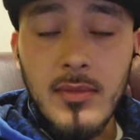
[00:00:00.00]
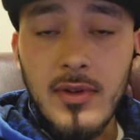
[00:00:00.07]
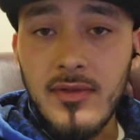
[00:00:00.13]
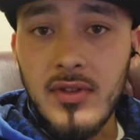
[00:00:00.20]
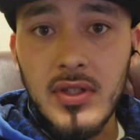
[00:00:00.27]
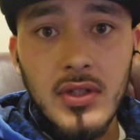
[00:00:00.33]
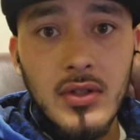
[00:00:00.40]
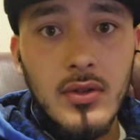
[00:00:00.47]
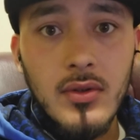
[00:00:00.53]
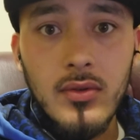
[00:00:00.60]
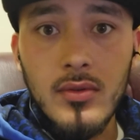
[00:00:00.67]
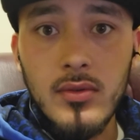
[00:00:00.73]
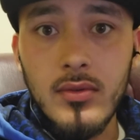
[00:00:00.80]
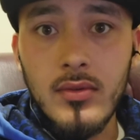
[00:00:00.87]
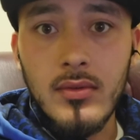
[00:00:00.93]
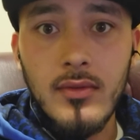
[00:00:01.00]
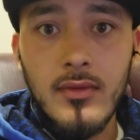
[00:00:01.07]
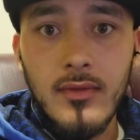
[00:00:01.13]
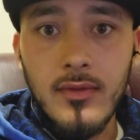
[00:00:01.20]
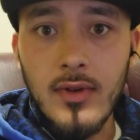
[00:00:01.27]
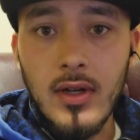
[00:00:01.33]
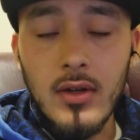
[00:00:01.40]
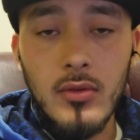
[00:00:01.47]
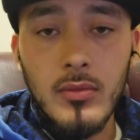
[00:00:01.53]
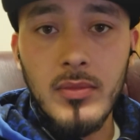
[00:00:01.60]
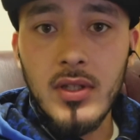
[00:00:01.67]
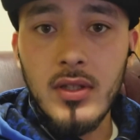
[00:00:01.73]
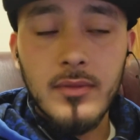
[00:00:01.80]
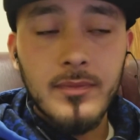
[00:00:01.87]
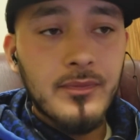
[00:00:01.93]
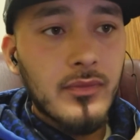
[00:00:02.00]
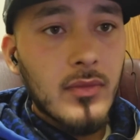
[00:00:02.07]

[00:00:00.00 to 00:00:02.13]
my video. Follow me.